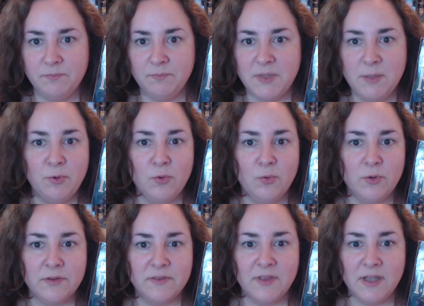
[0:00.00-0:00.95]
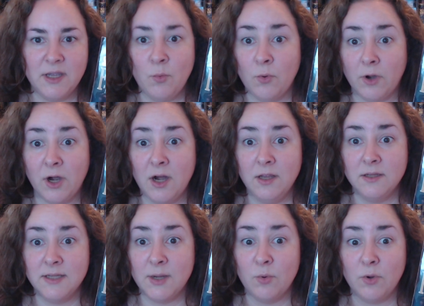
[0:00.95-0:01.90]
people were thinking
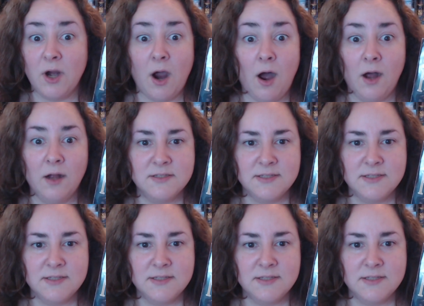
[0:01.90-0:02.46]
they were gods.